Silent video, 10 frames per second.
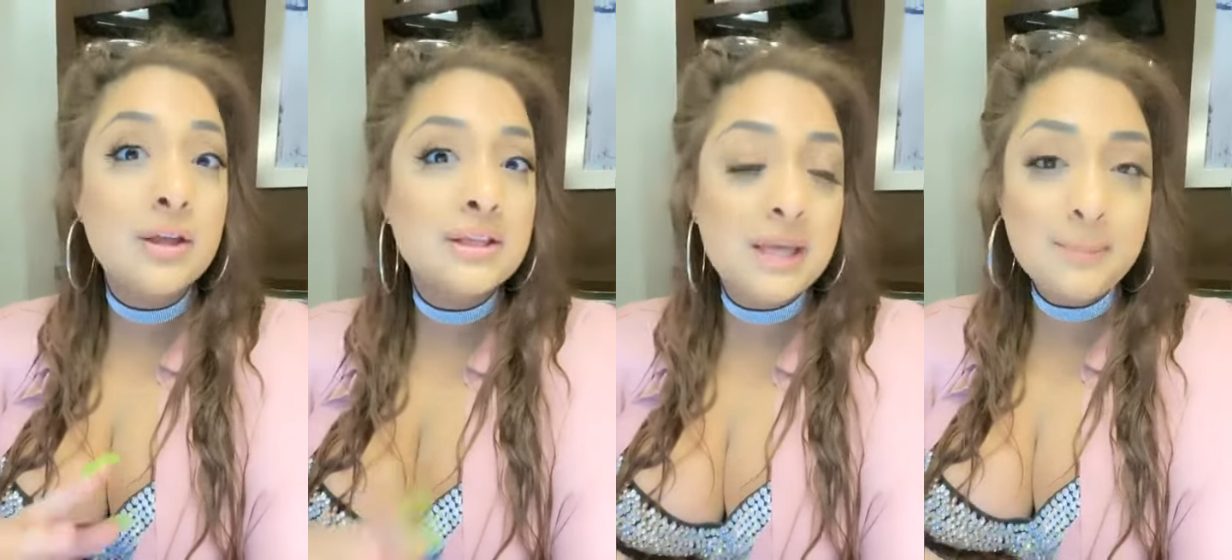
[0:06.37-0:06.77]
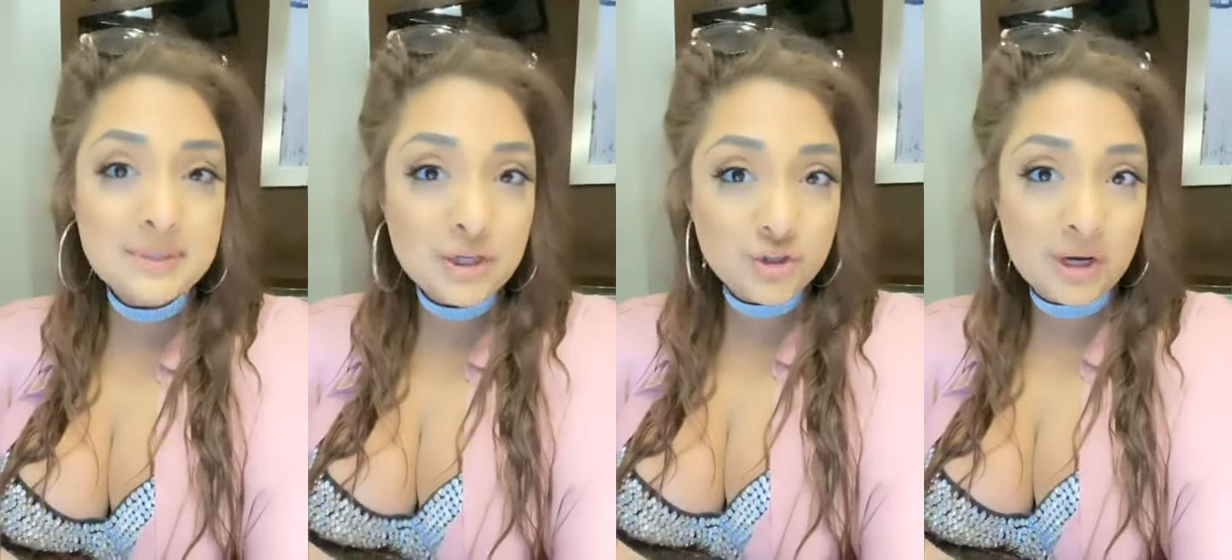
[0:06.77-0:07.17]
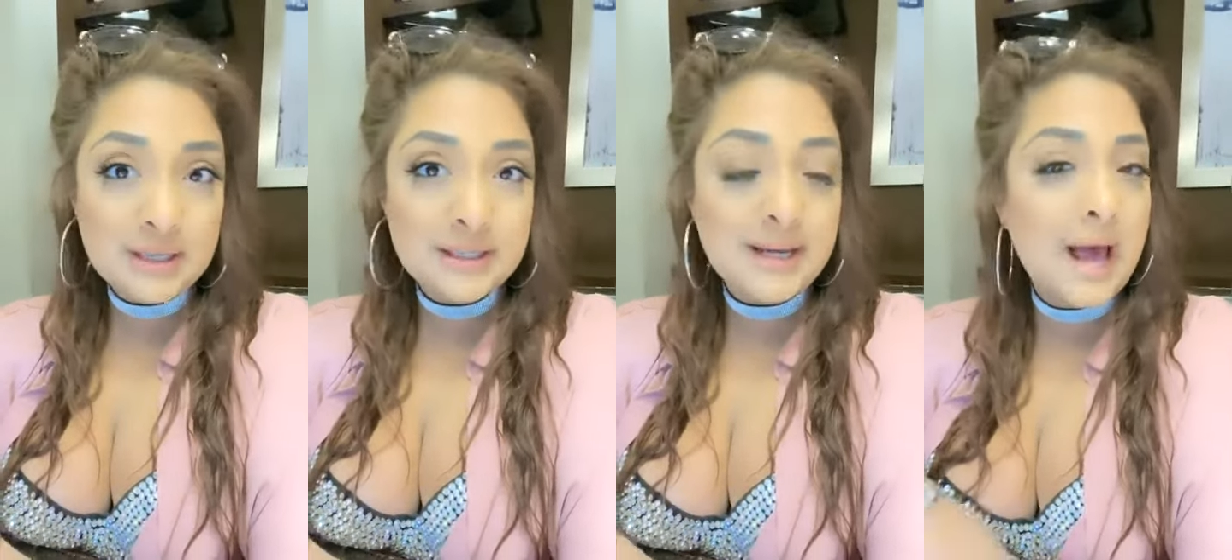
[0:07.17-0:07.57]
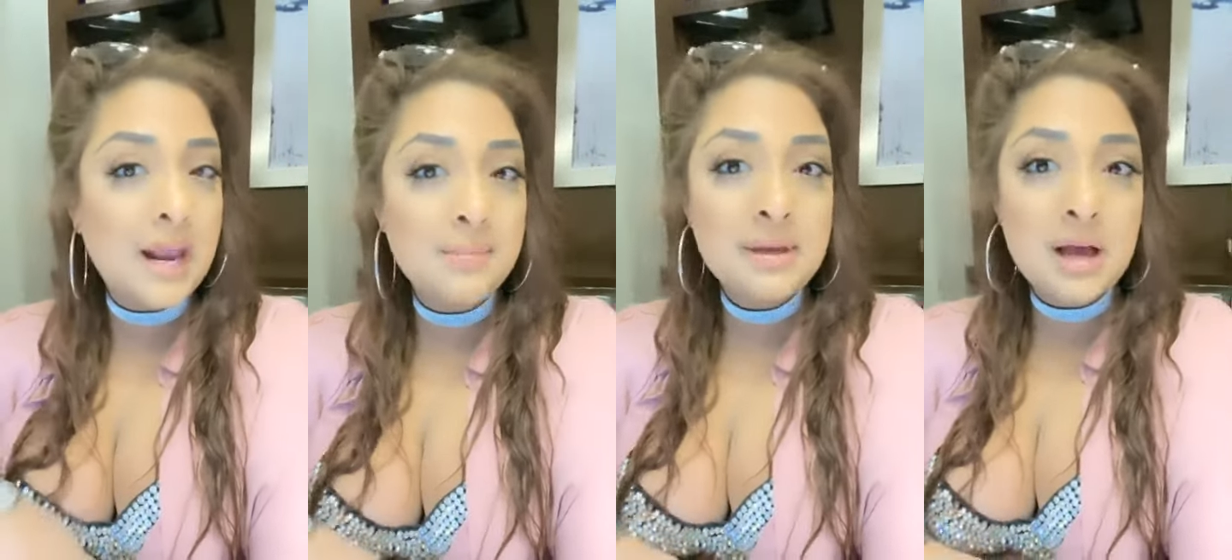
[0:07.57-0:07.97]
tips and tricks on how
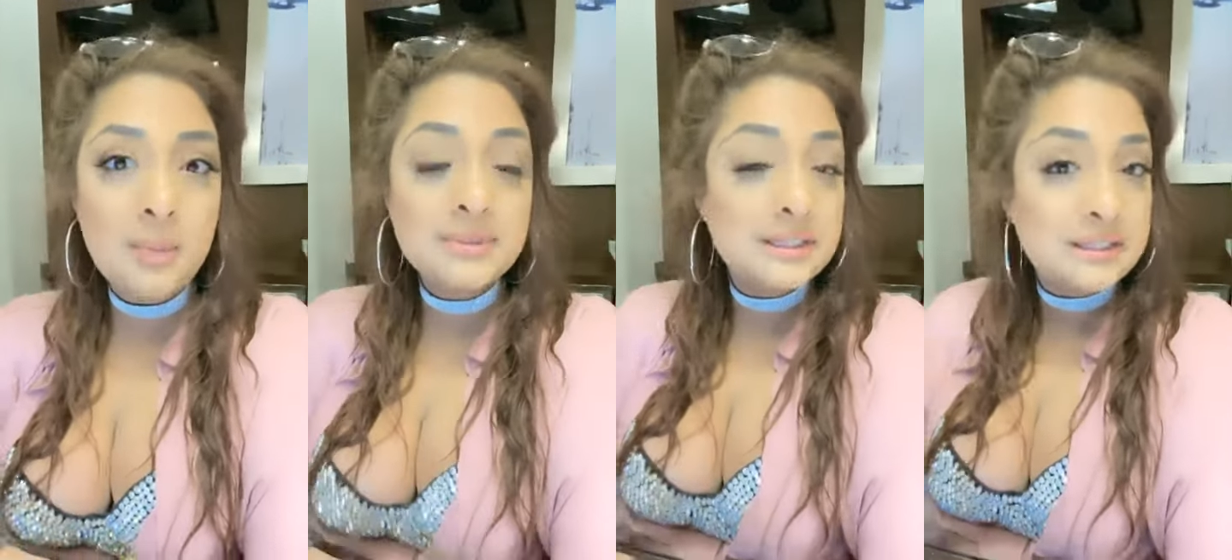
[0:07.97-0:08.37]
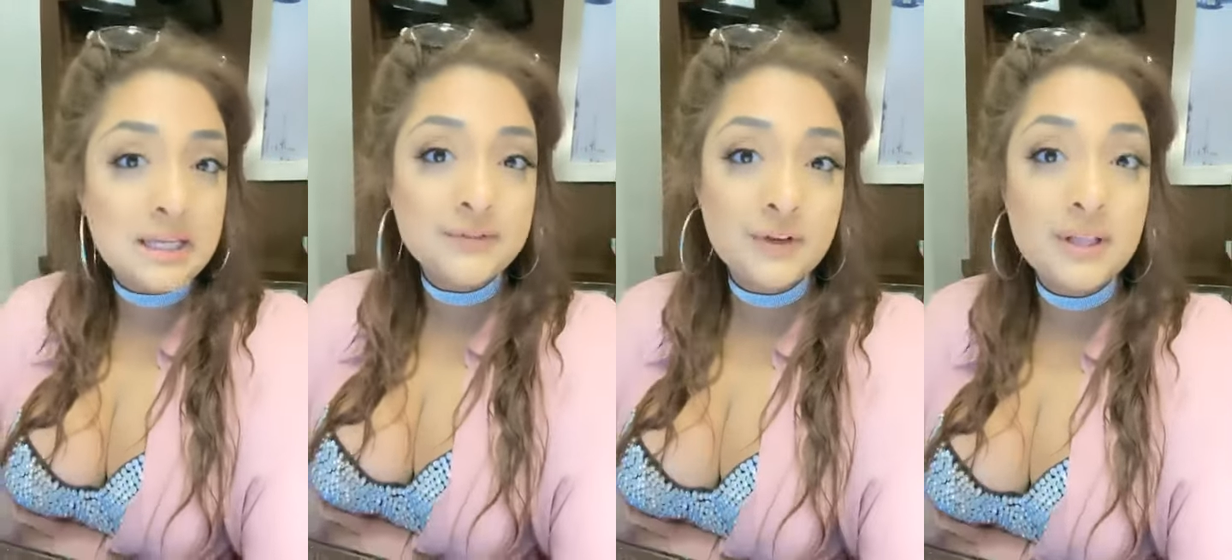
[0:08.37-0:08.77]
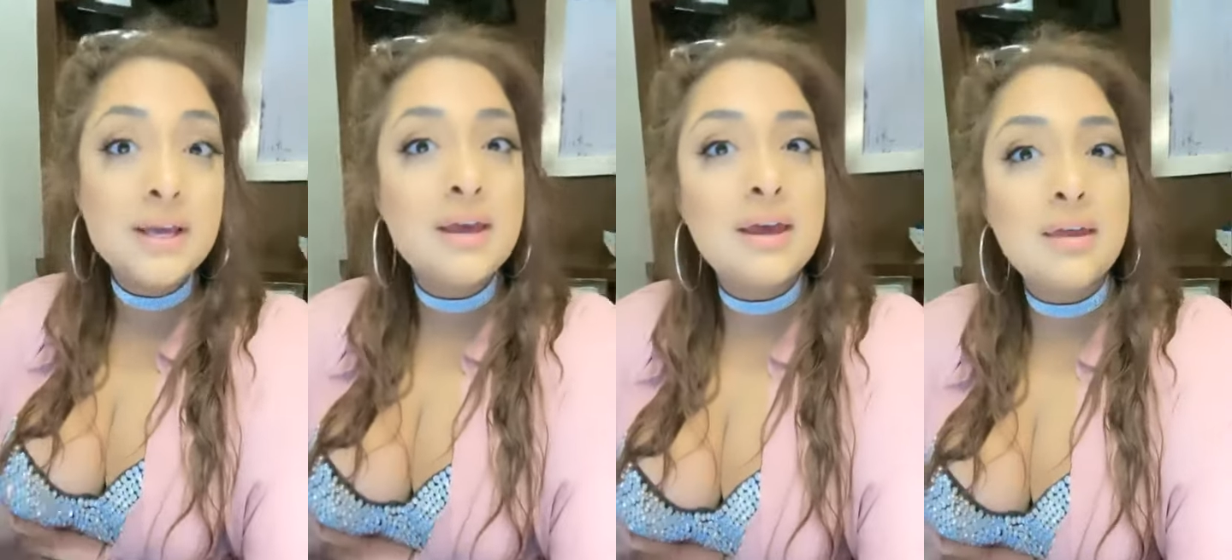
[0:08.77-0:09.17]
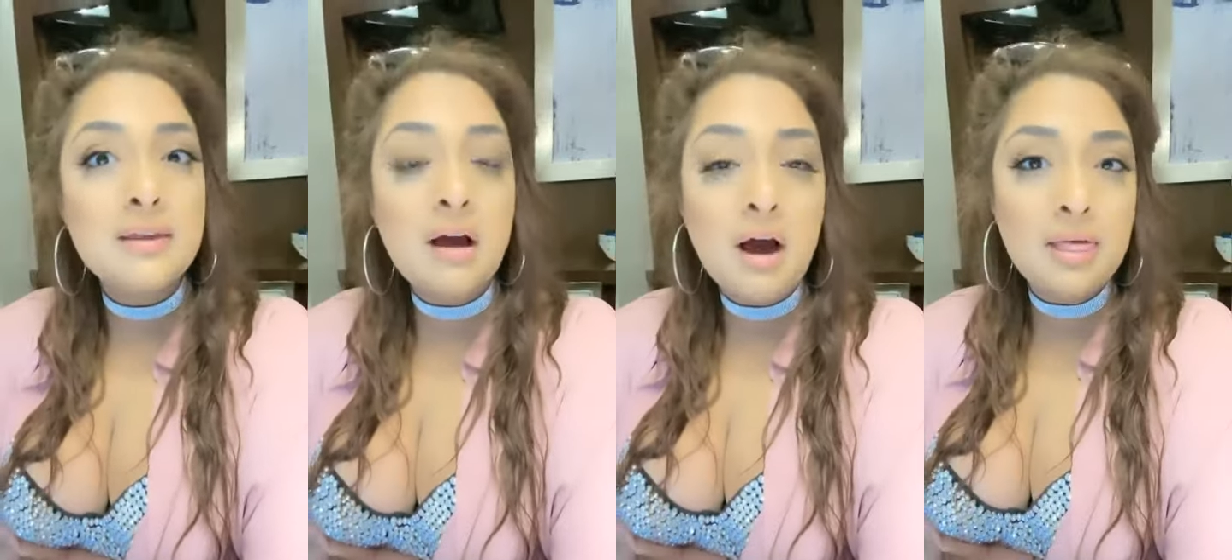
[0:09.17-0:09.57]
to become successful in
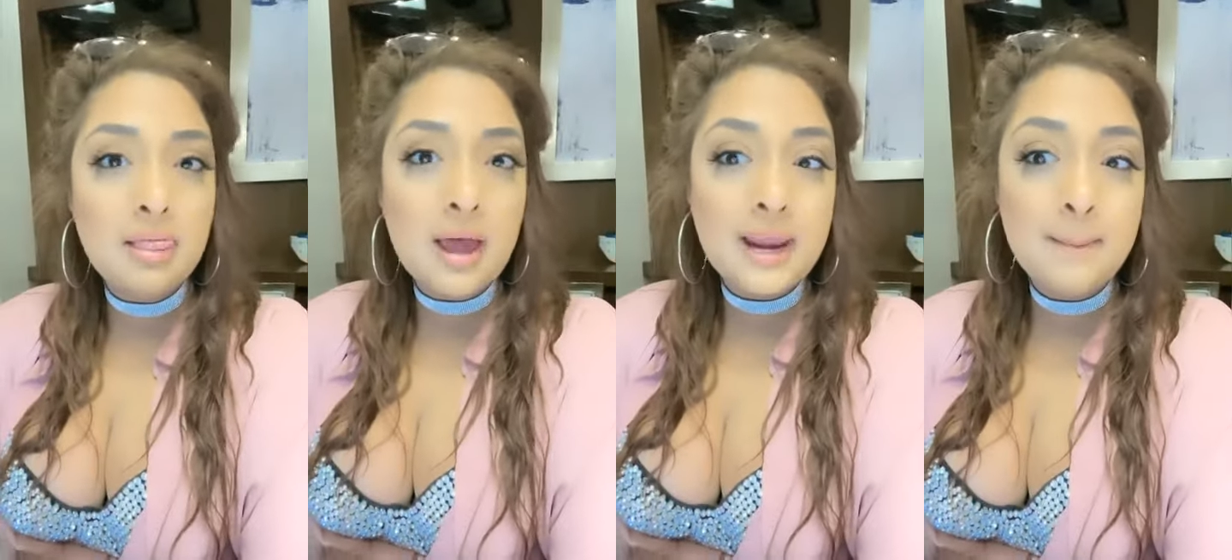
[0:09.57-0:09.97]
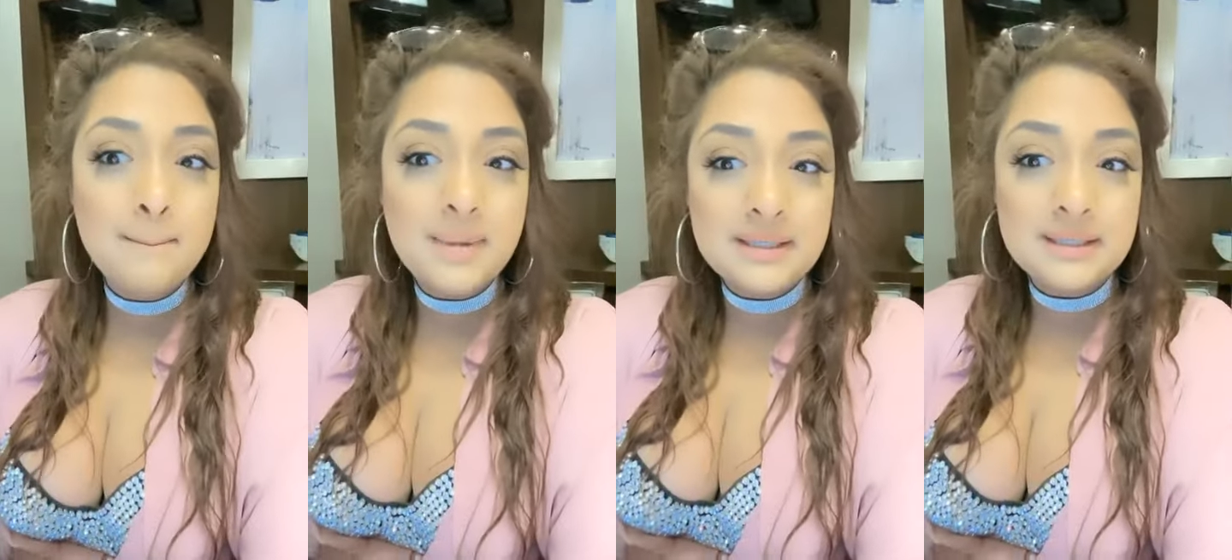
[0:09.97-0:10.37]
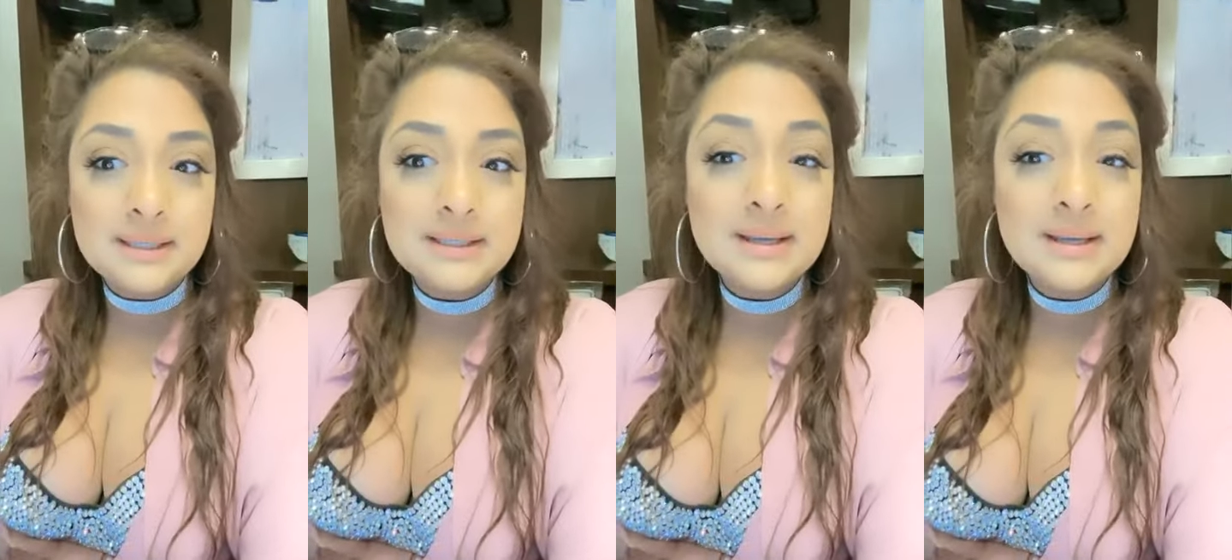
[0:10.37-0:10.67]
the online business.